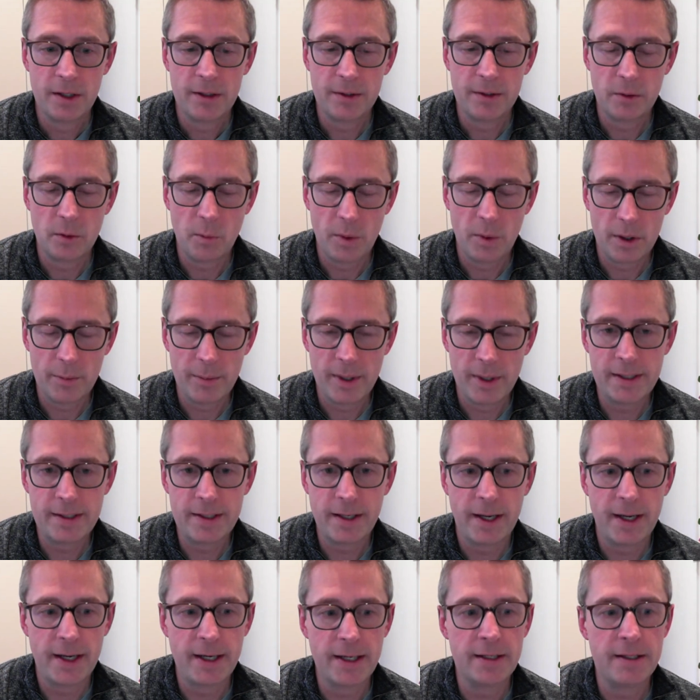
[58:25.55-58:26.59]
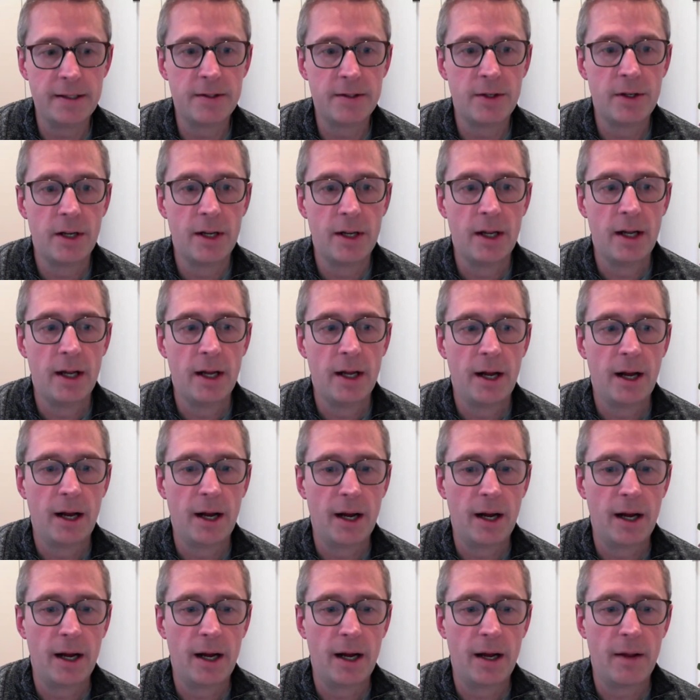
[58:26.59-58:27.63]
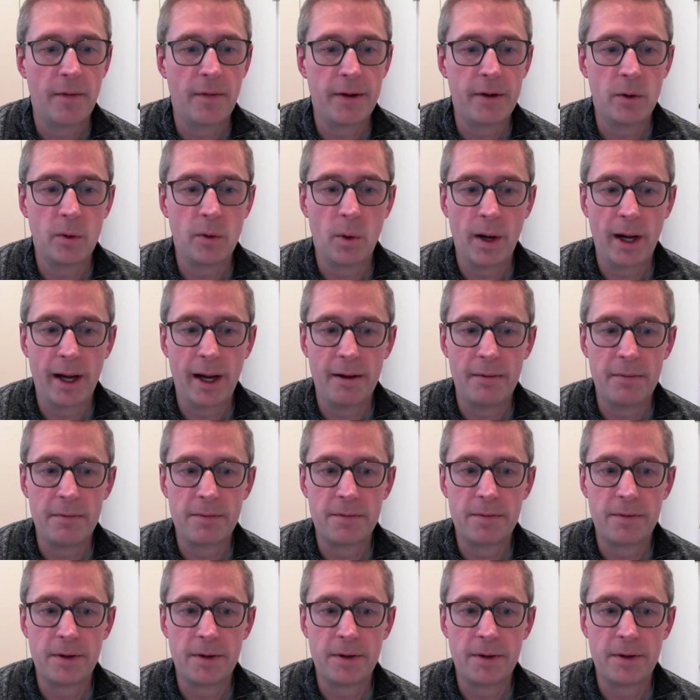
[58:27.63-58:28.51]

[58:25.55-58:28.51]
well maintained, and they all have